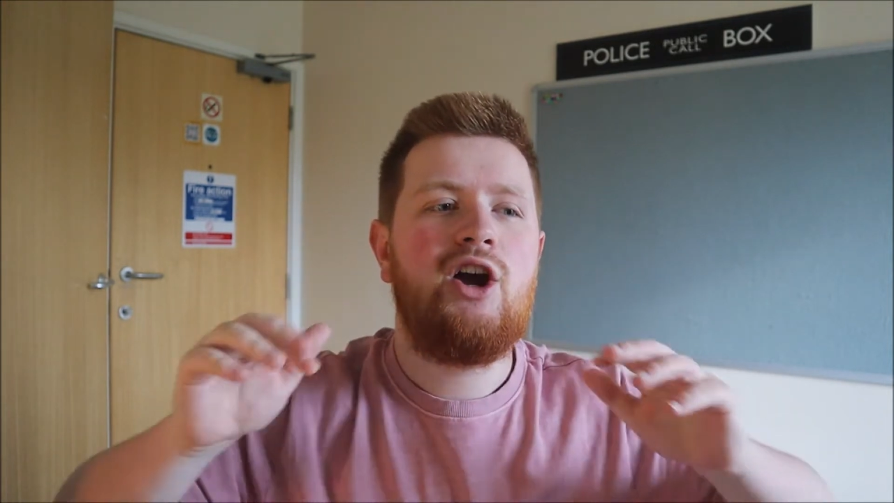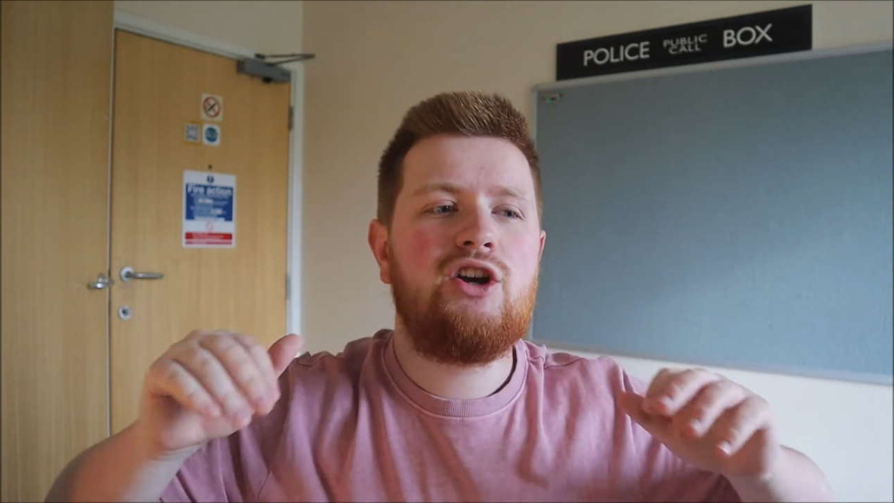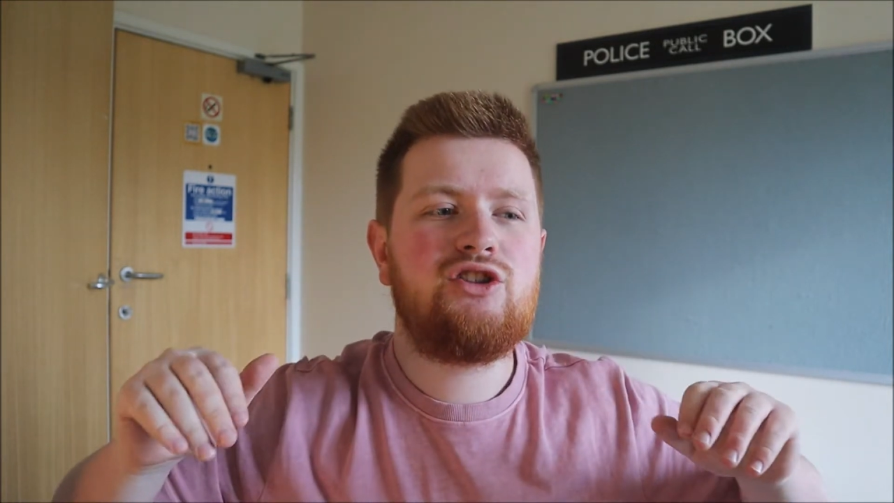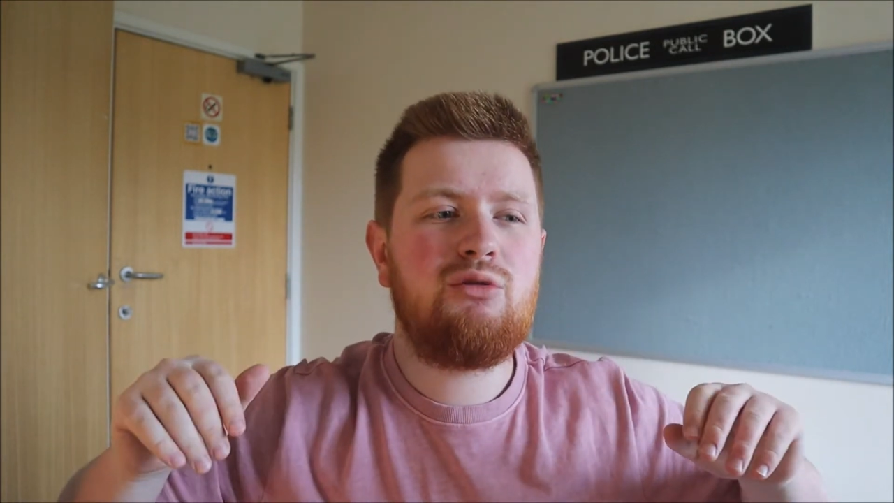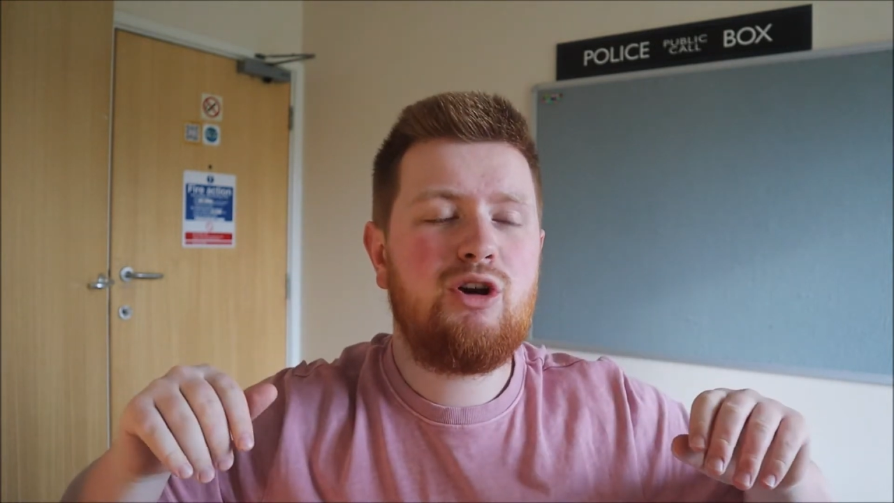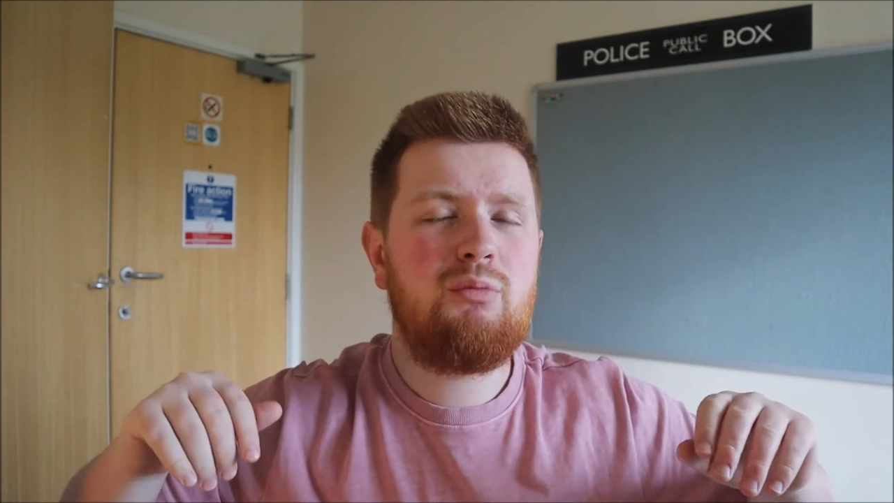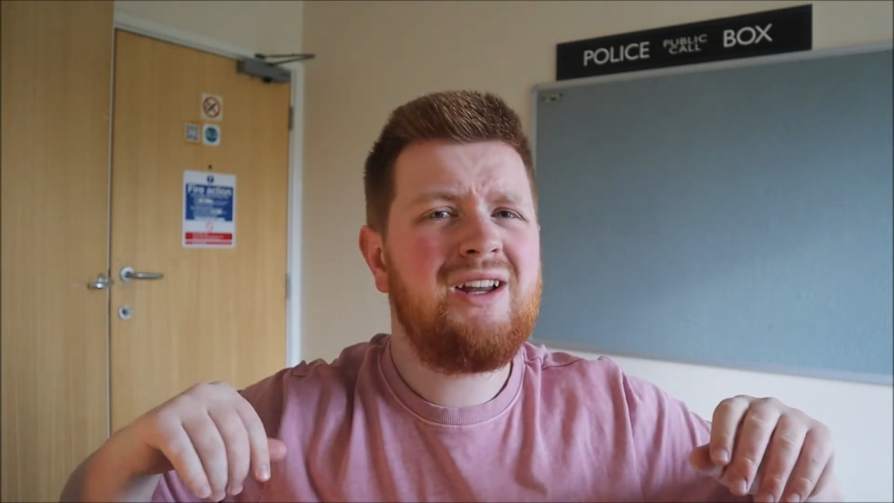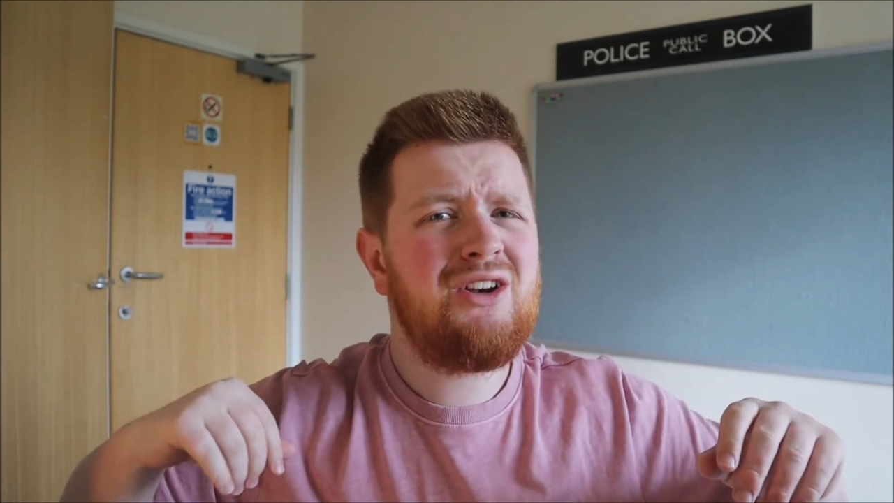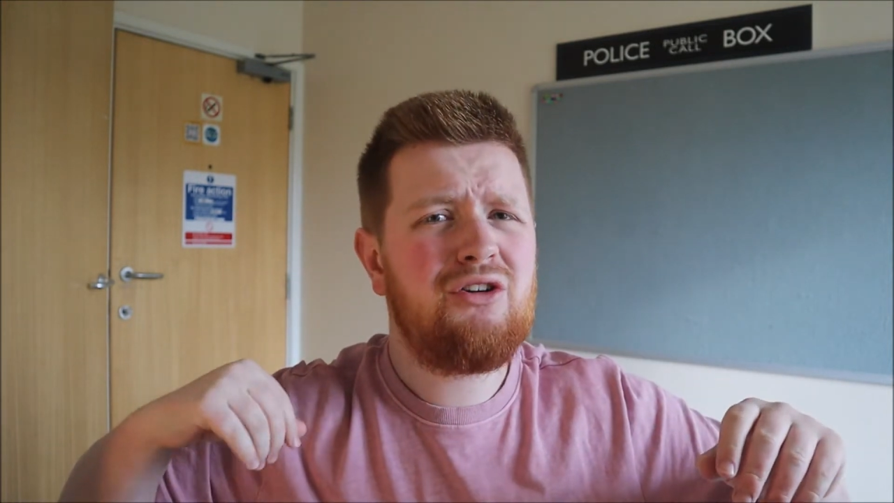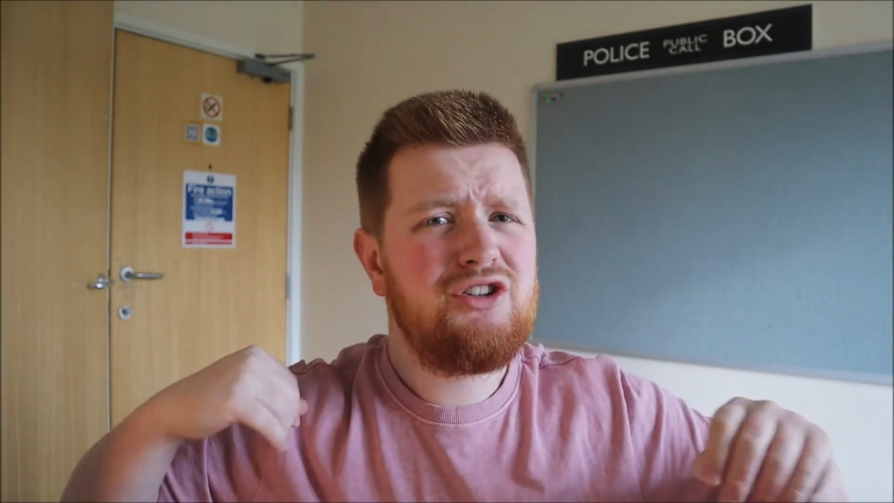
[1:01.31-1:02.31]
So can we
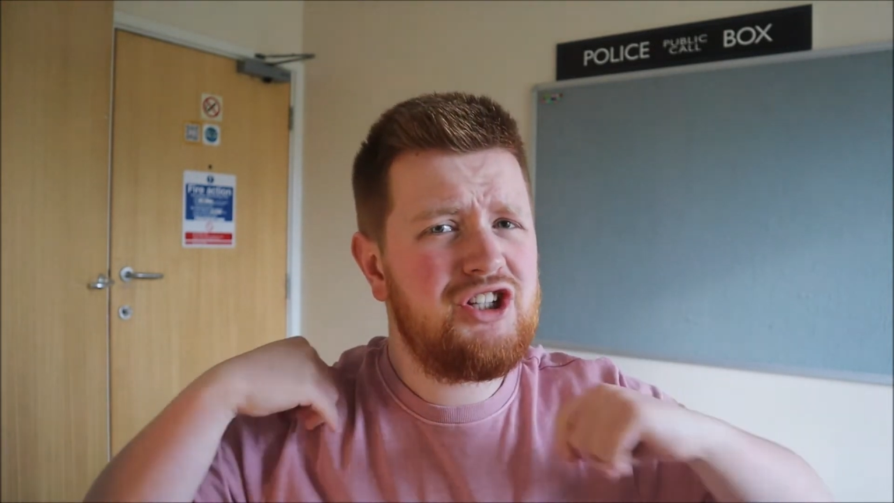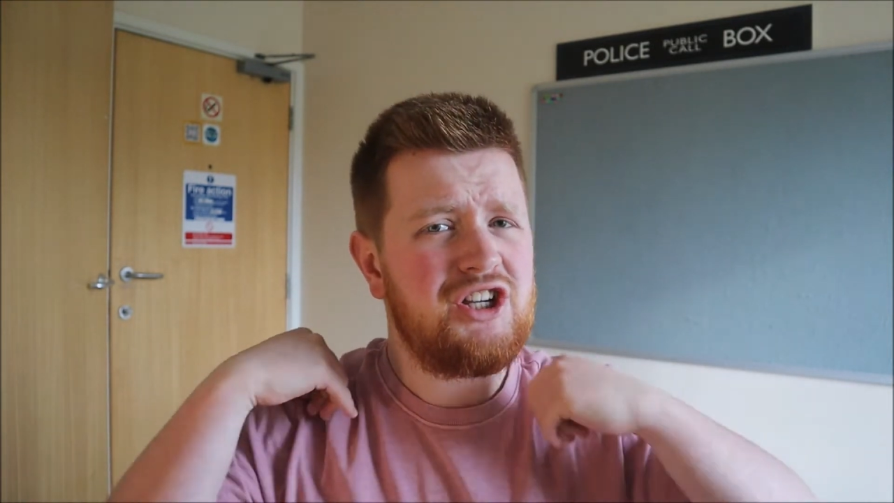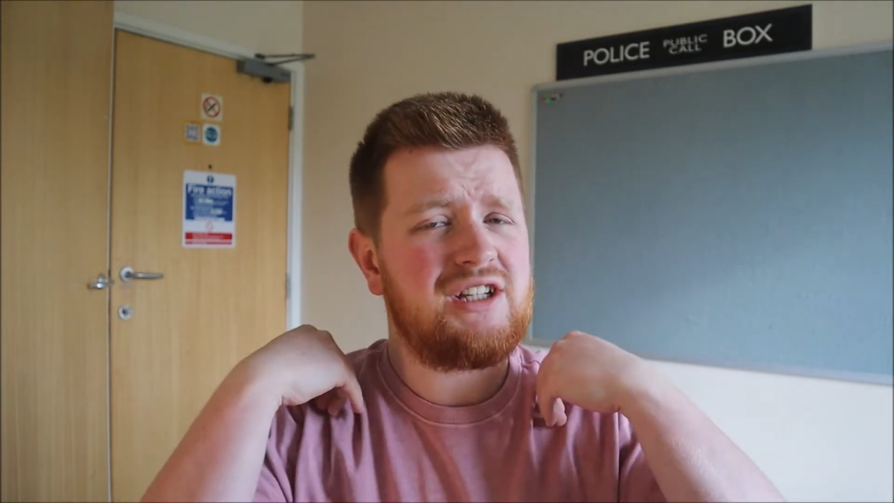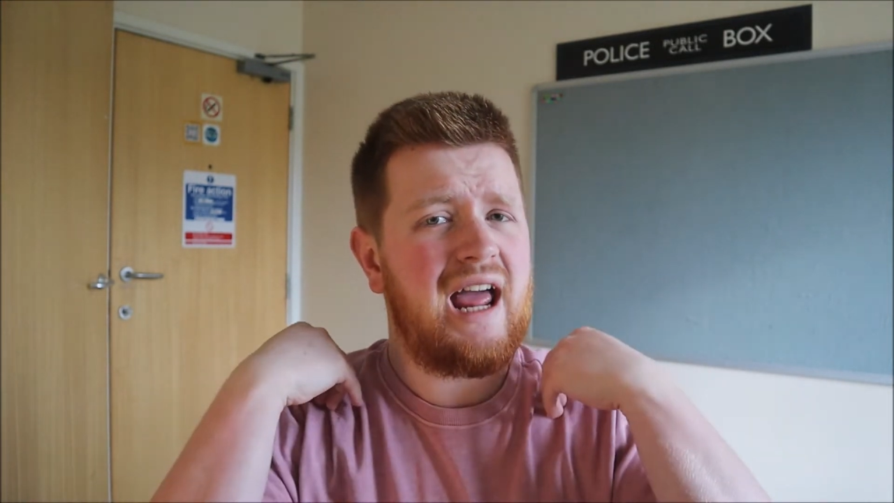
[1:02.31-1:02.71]
not just